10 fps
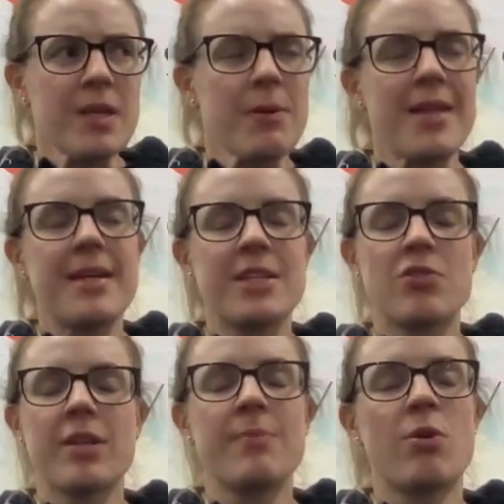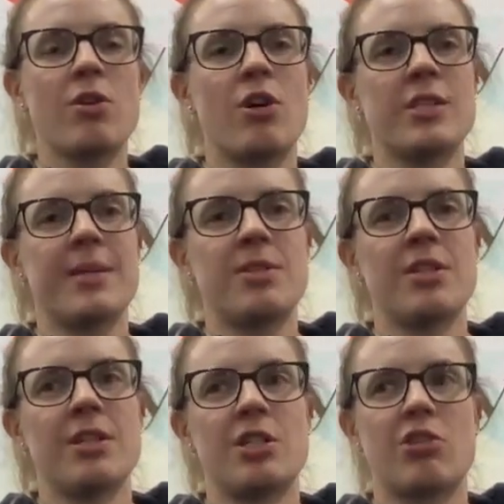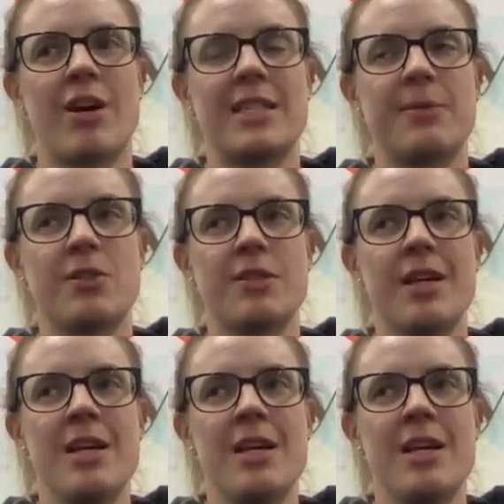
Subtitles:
But I think it's a really important concept to grasp, because